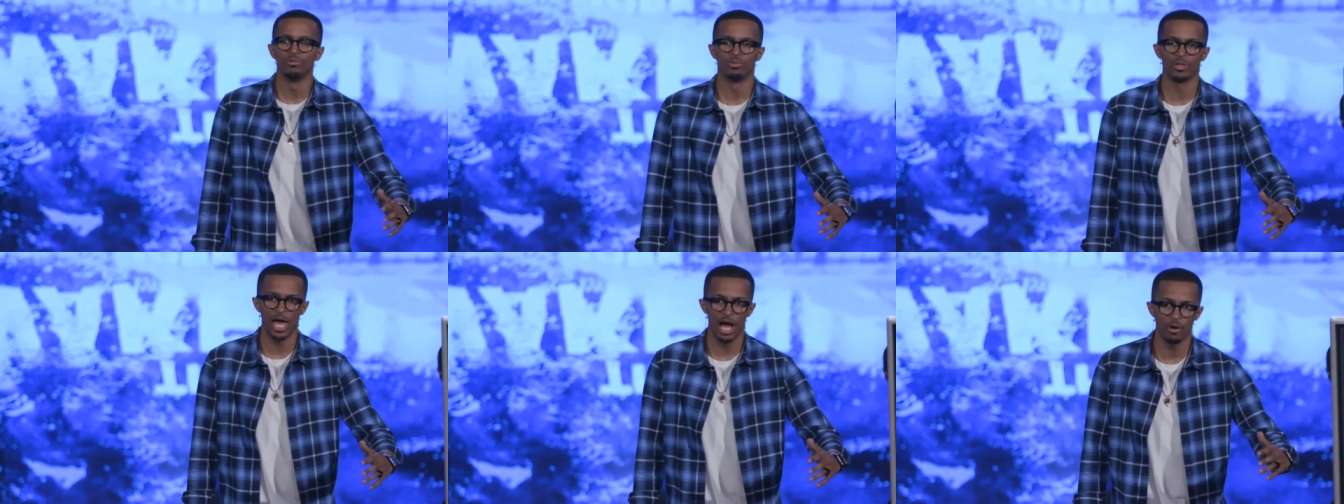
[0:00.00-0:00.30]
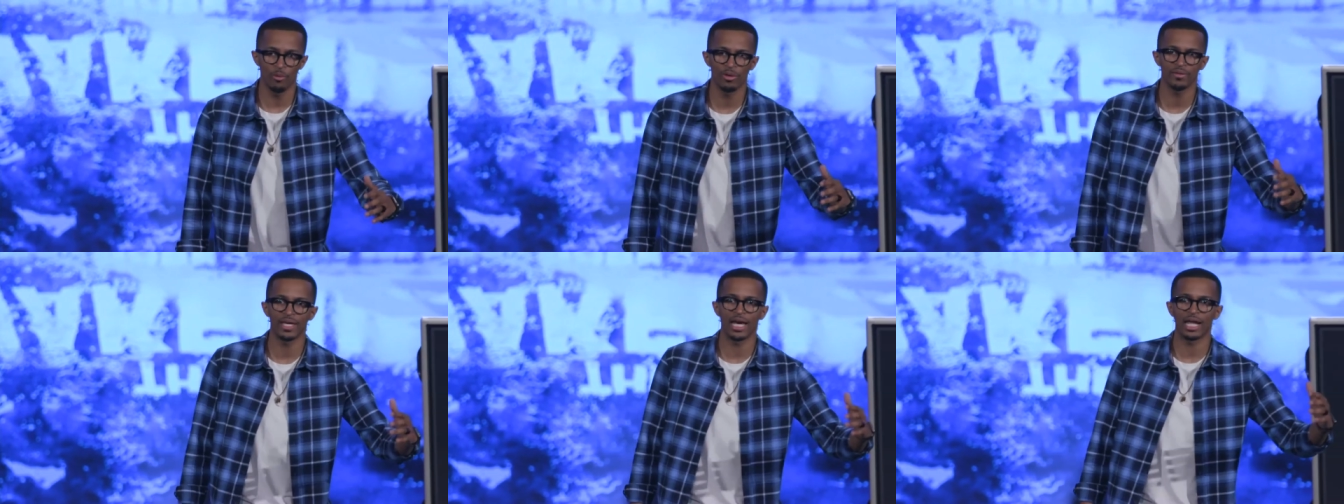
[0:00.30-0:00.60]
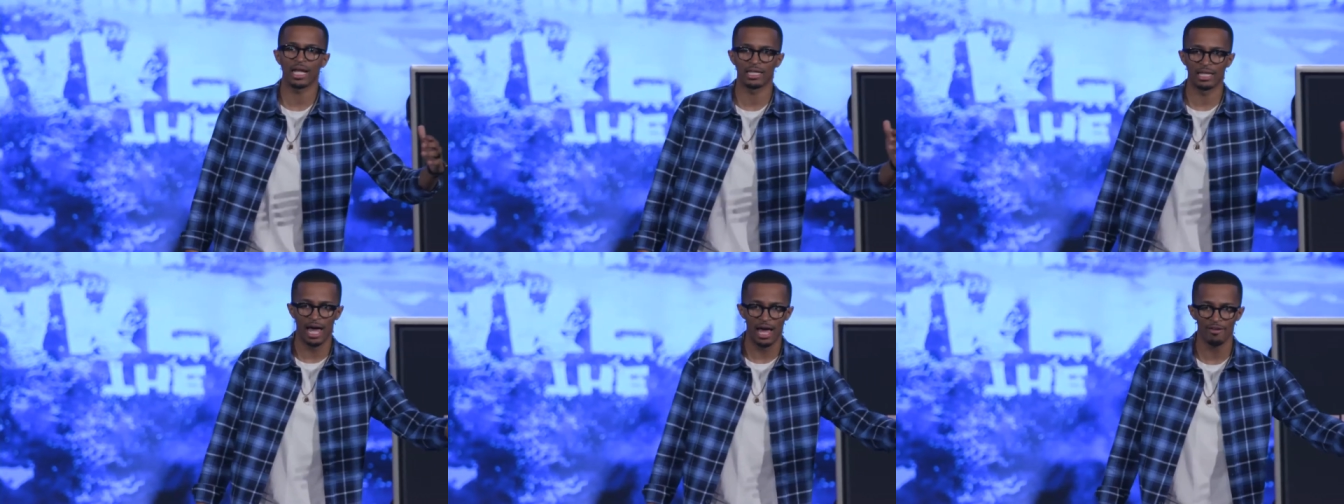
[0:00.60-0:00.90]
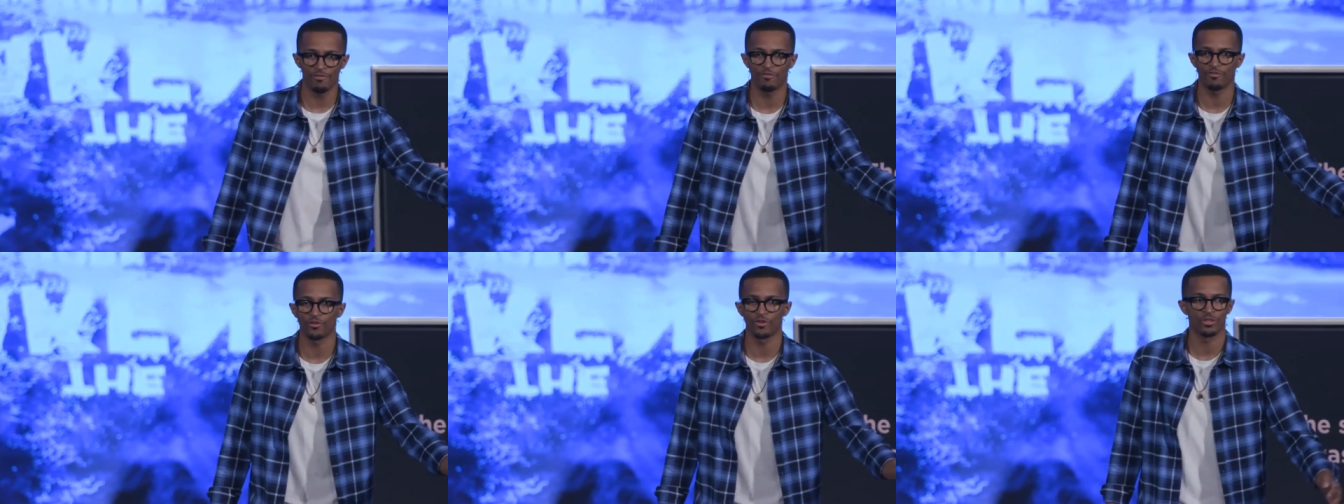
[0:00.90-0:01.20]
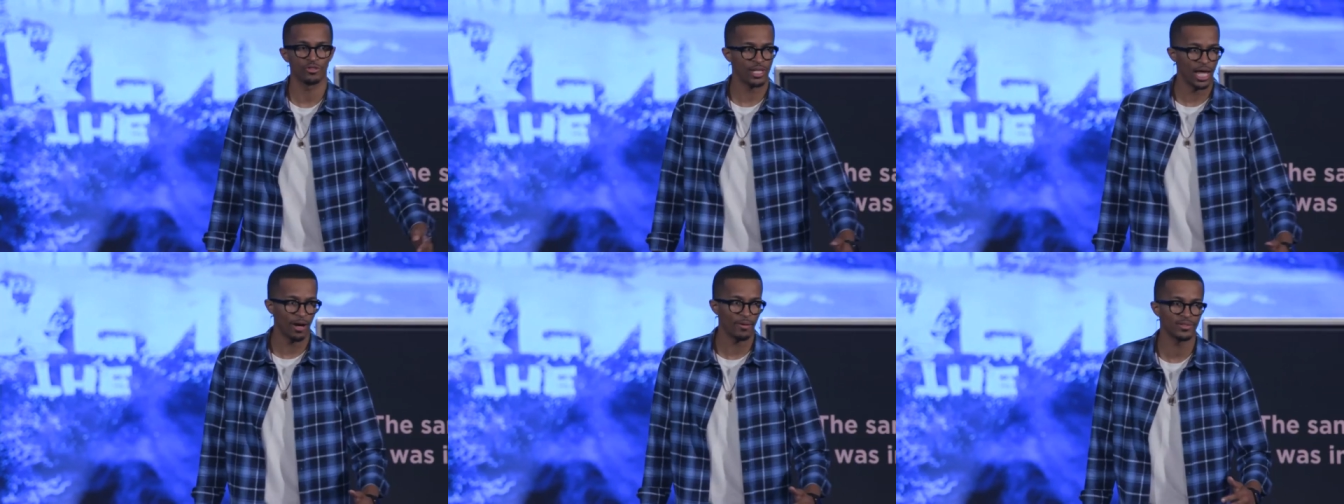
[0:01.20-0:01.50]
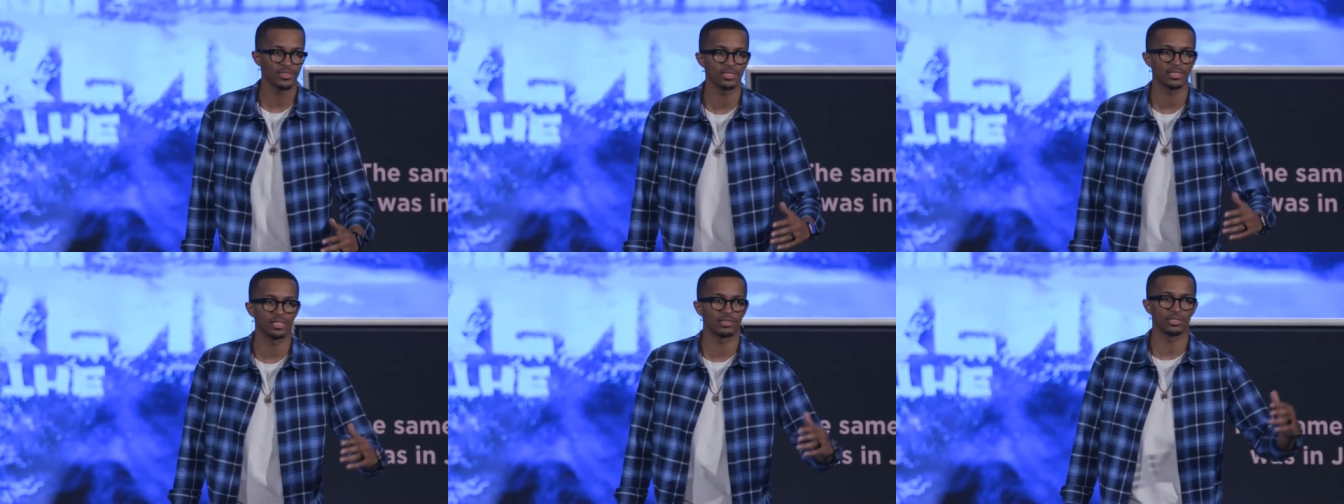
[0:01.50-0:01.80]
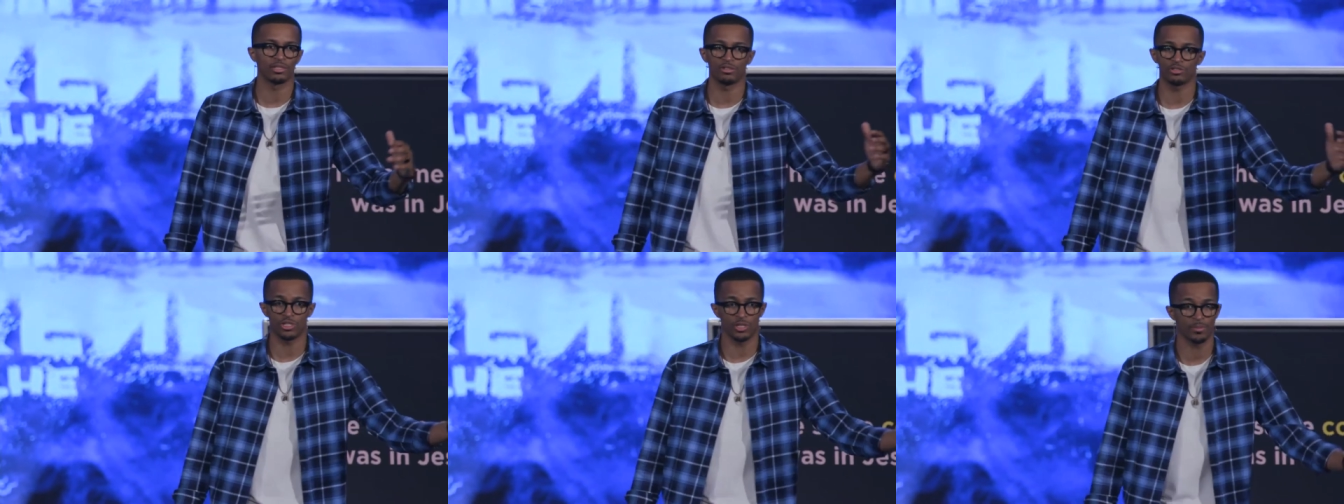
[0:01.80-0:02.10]
now we've got a life for you. Now he's in a
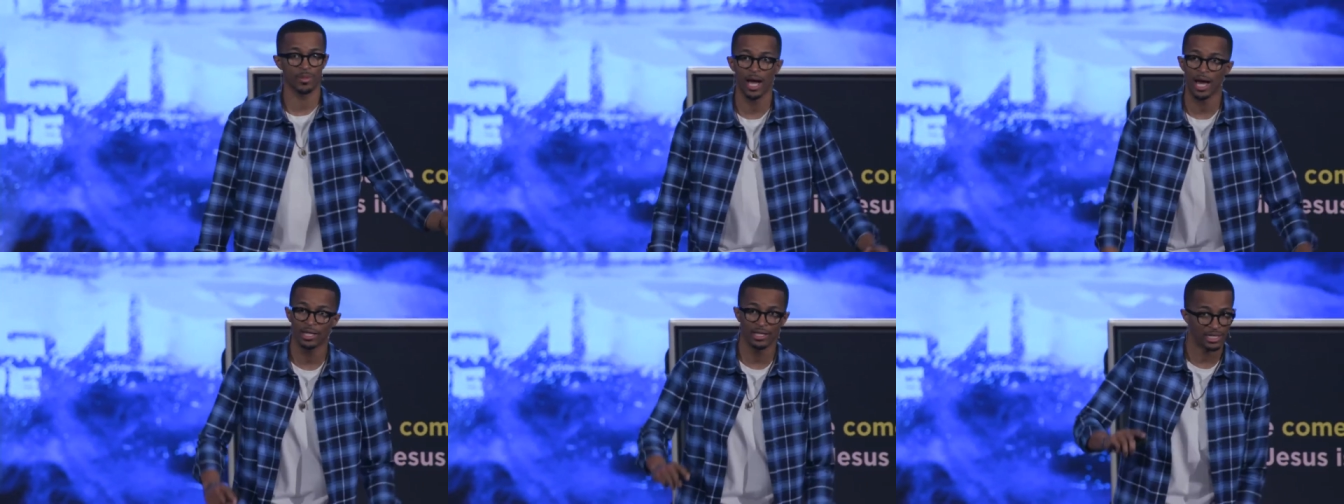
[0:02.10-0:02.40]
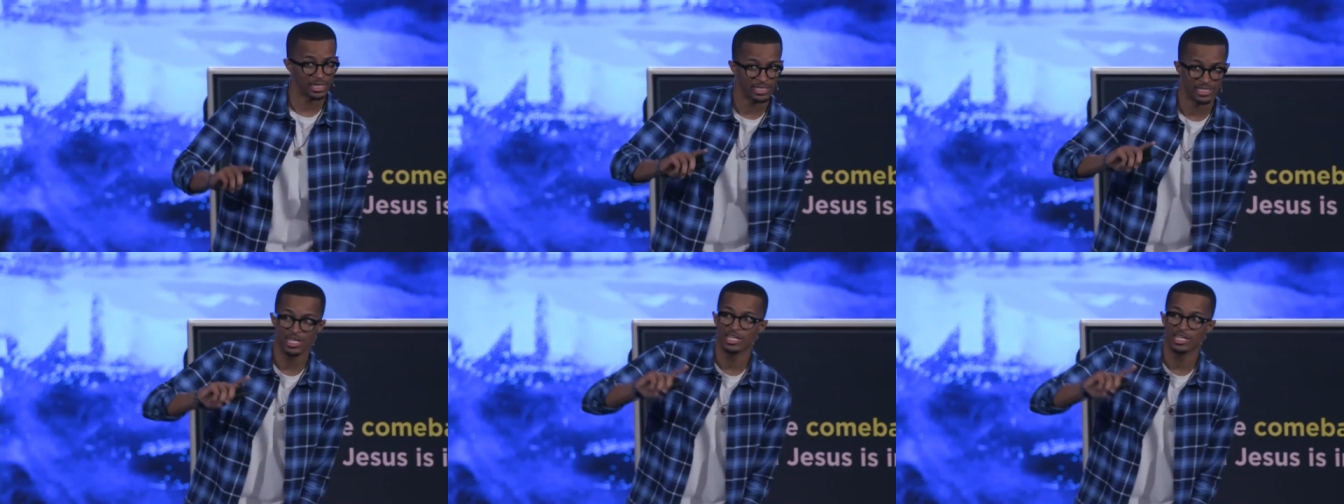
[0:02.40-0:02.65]
leadership college, and